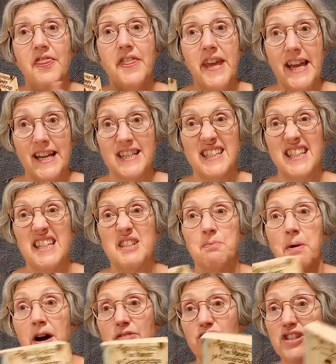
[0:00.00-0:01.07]
This is
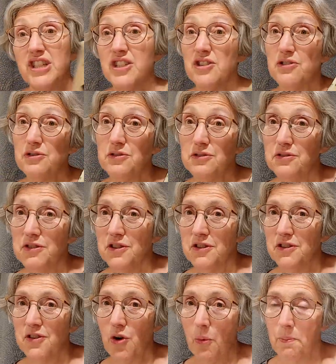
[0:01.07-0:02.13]
my original
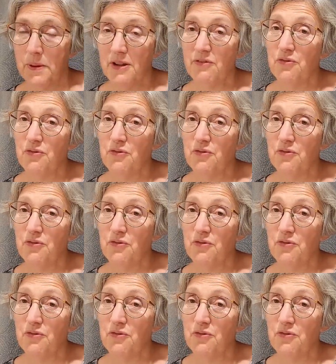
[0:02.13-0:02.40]
copy